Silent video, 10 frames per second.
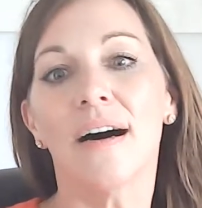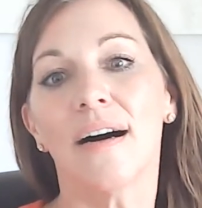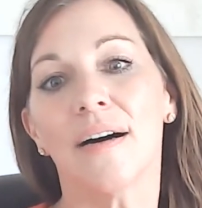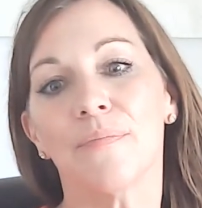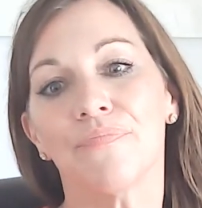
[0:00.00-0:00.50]

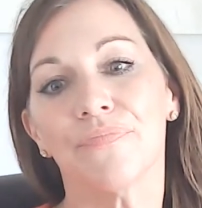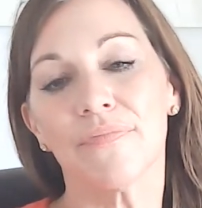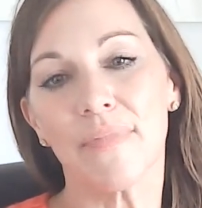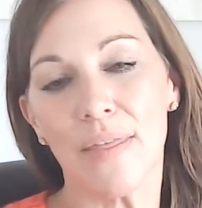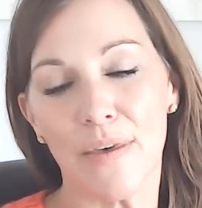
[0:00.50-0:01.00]

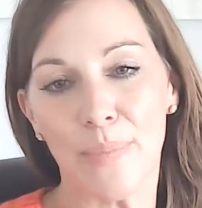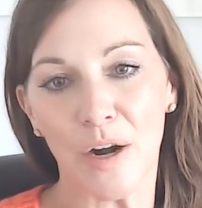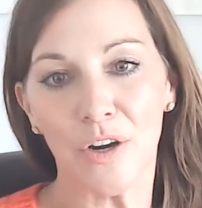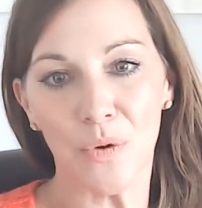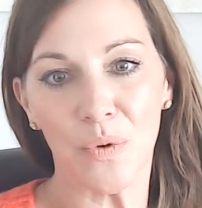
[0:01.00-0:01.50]
the
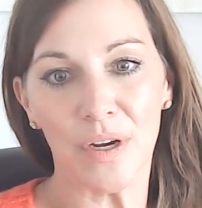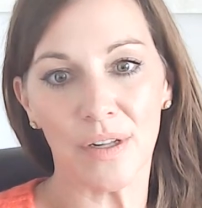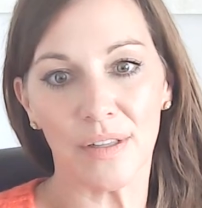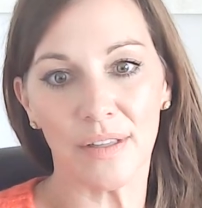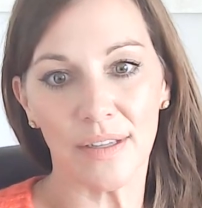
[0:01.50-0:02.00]
better you
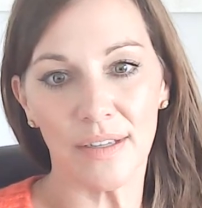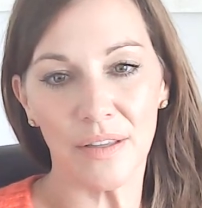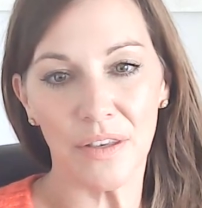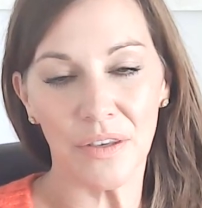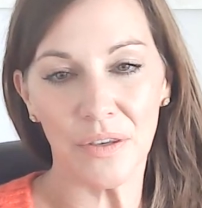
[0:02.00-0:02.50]
will
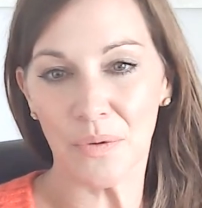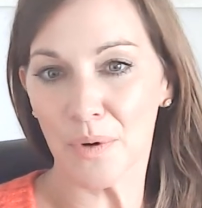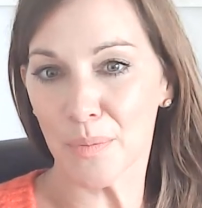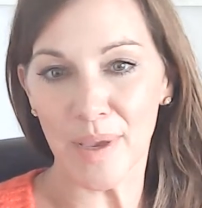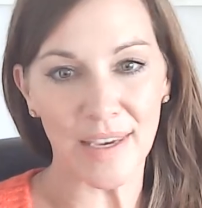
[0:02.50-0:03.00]

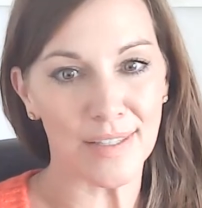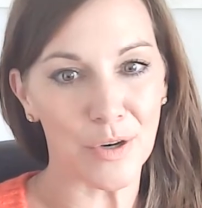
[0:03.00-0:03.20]
be.